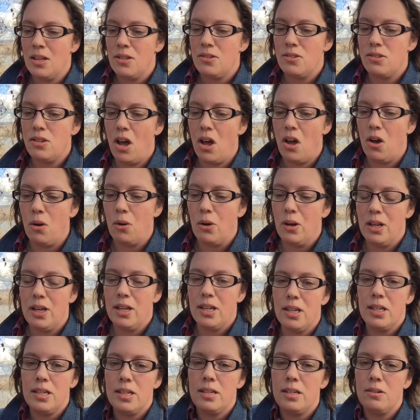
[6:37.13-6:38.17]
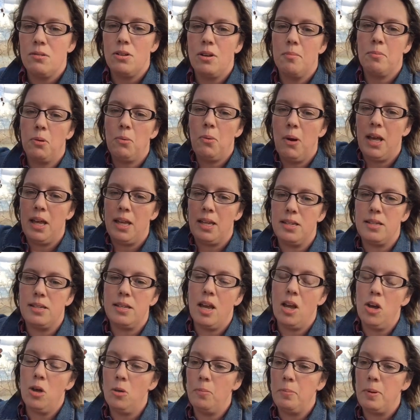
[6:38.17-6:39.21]
So number 1,
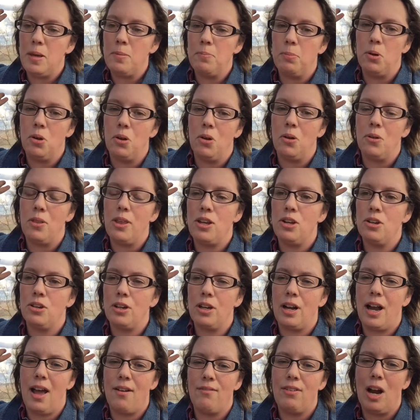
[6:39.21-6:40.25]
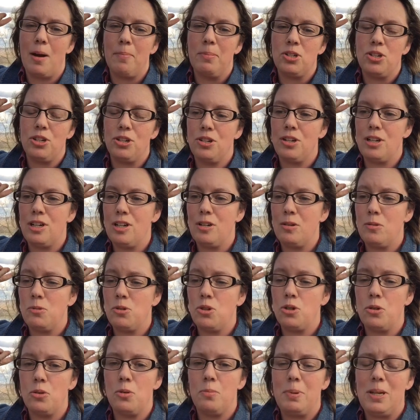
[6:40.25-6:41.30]
tell people that you're going to have an opportunity
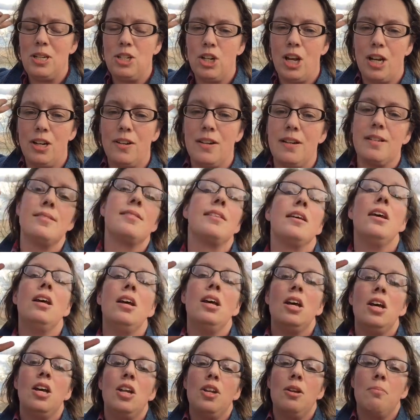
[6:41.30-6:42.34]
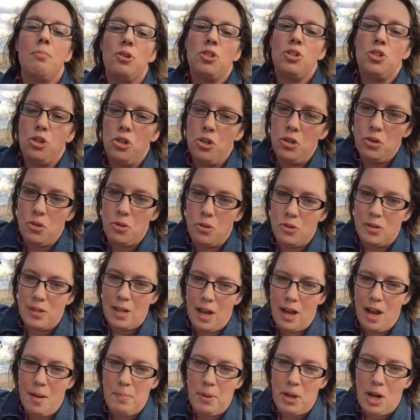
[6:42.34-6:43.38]
to be generous. Number 2,
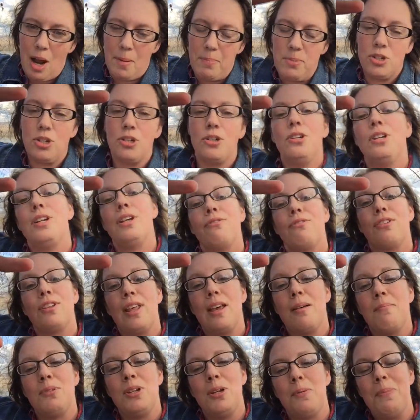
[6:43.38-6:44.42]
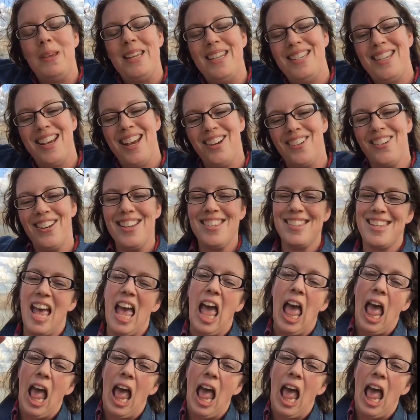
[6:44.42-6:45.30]
set up an opportunity for them to be generous.